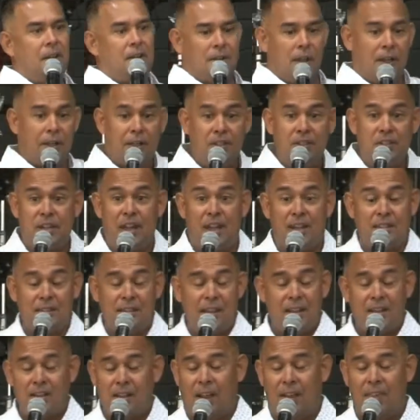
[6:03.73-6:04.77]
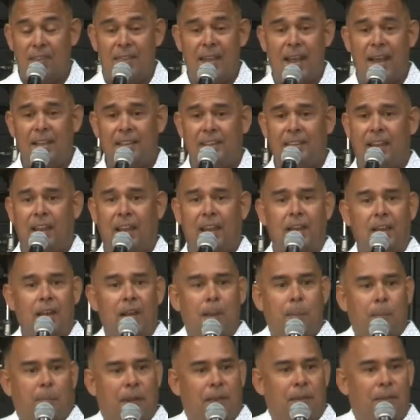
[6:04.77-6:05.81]
Not on, not on that day,
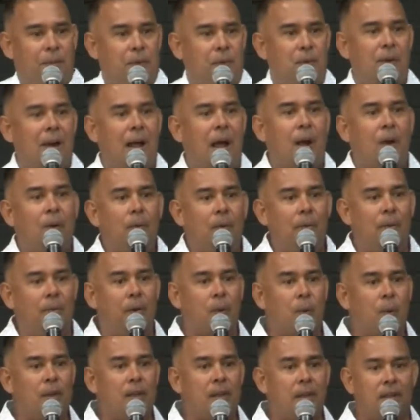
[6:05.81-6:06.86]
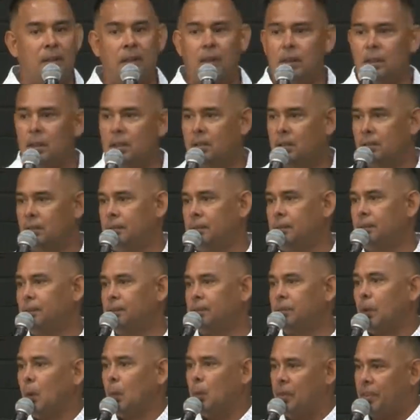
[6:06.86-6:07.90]
but throughout the week.
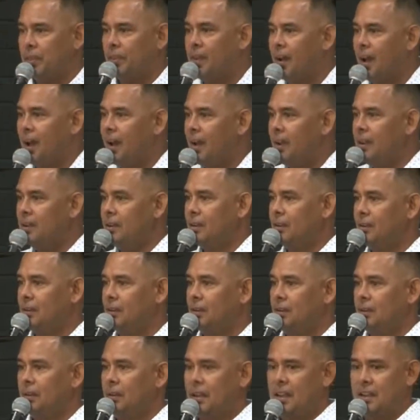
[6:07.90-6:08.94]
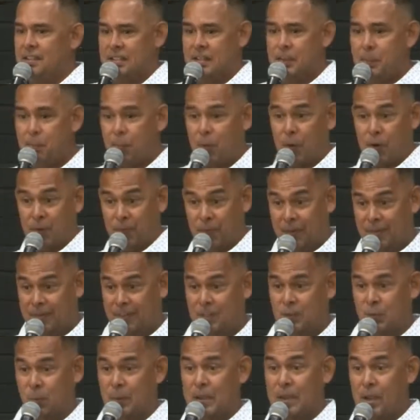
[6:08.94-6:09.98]
With God, as imperfect
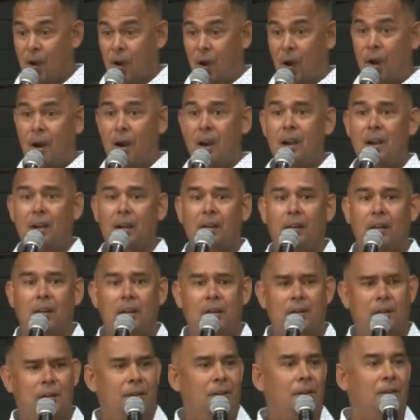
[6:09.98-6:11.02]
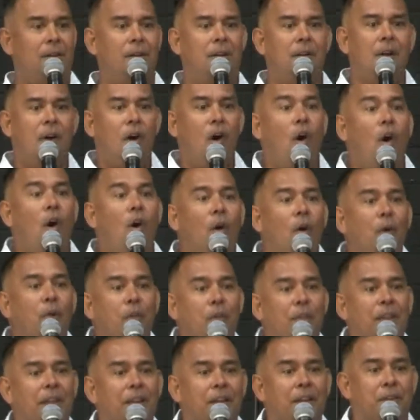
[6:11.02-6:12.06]
as we are, all
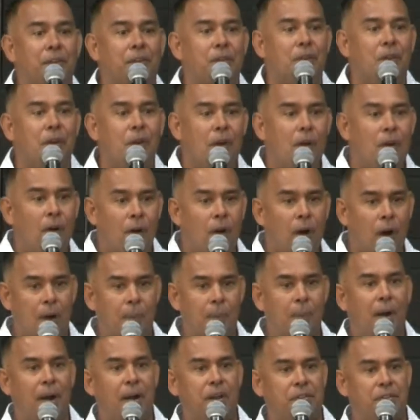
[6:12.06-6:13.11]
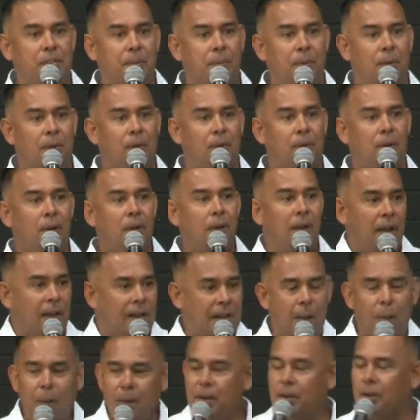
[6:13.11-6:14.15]
things are possible.
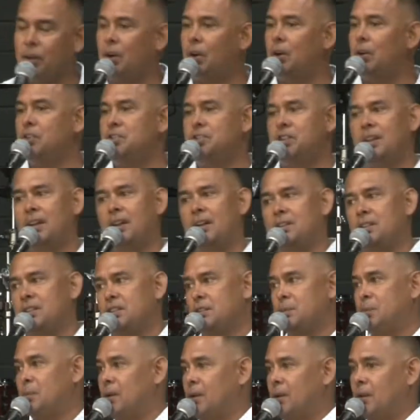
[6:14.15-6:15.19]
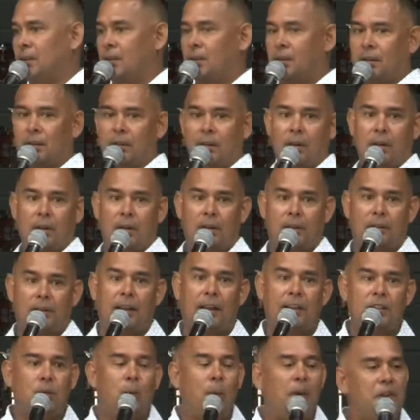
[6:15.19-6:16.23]
And I want to encourage you guys this morning.
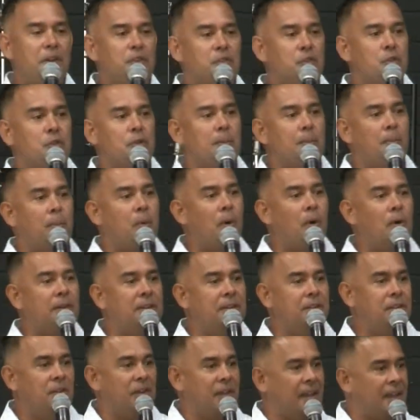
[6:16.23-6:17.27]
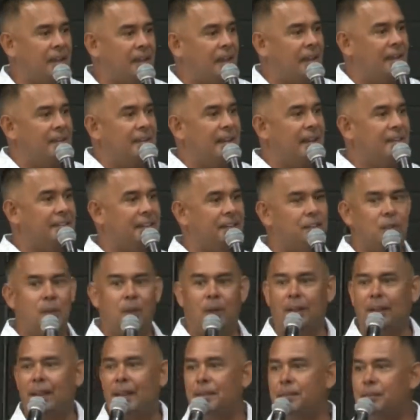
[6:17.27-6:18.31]
That's why it's so important to get connected to
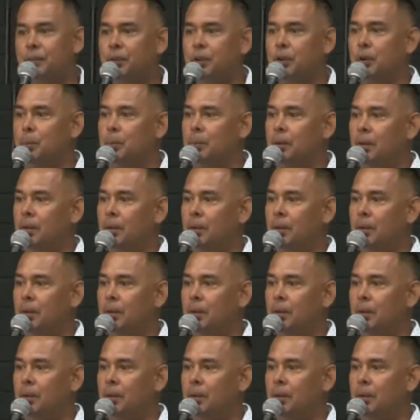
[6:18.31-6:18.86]
a life group.